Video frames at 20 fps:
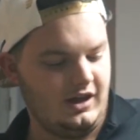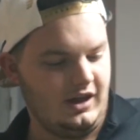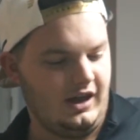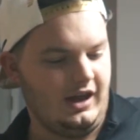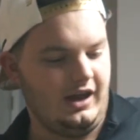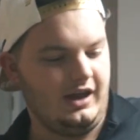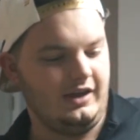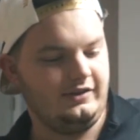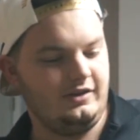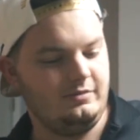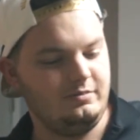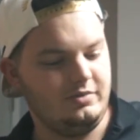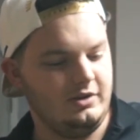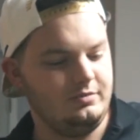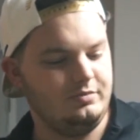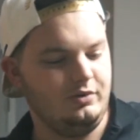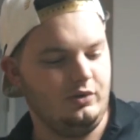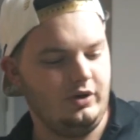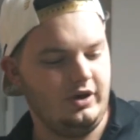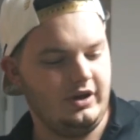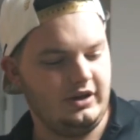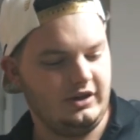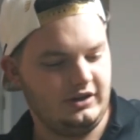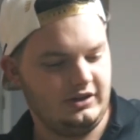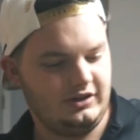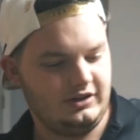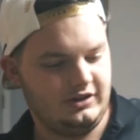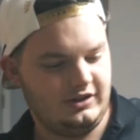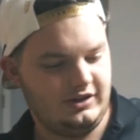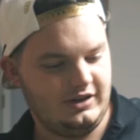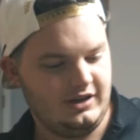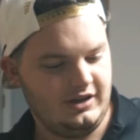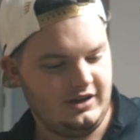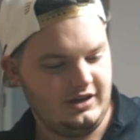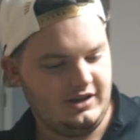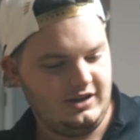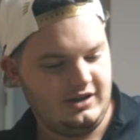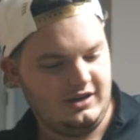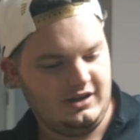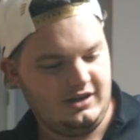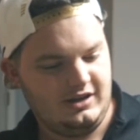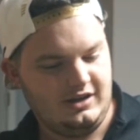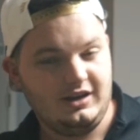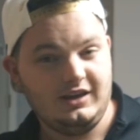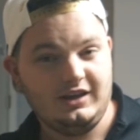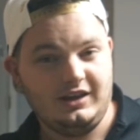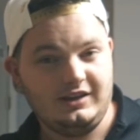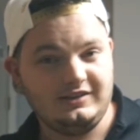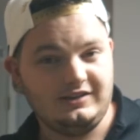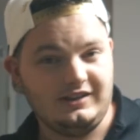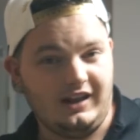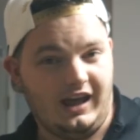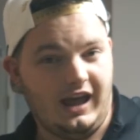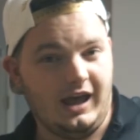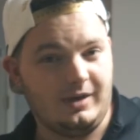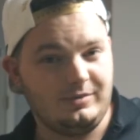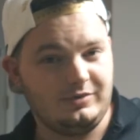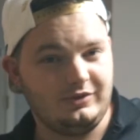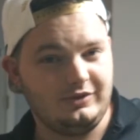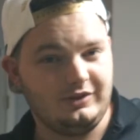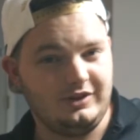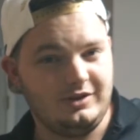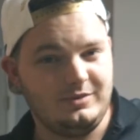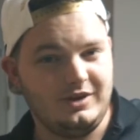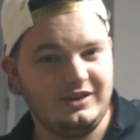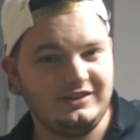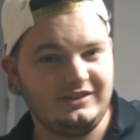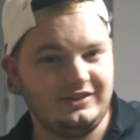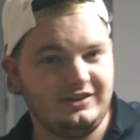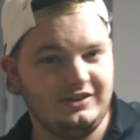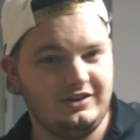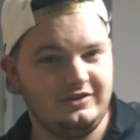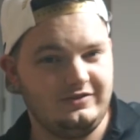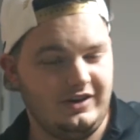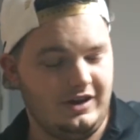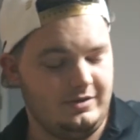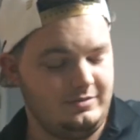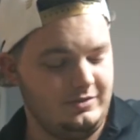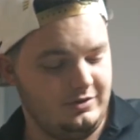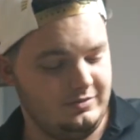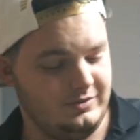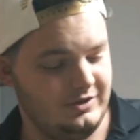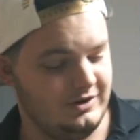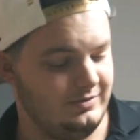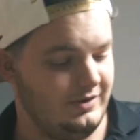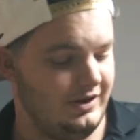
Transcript: that's a big boy. It's absolutely amazing 35 millimeter.